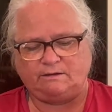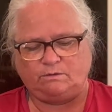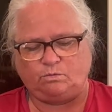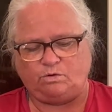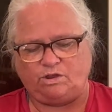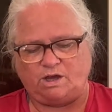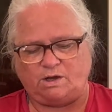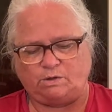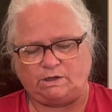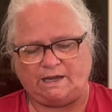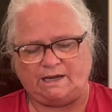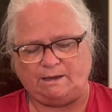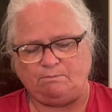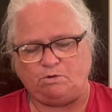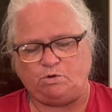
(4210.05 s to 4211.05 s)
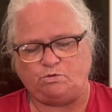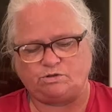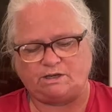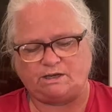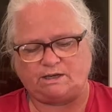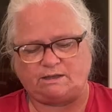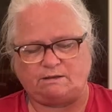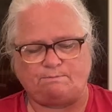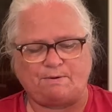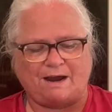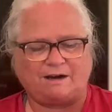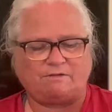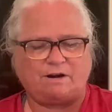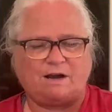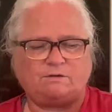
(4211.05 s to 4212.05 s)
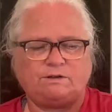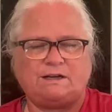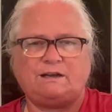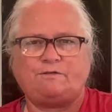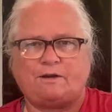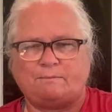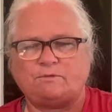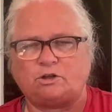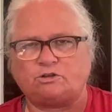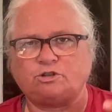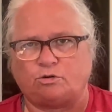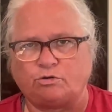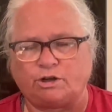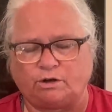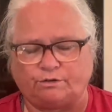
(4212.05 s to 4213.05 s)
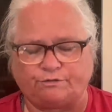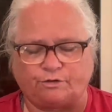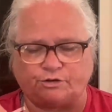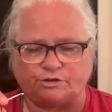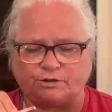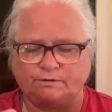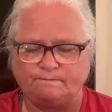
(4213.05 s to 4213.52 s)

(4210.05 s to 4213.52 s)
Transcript: without any music in the background, if I'm not talking, of course,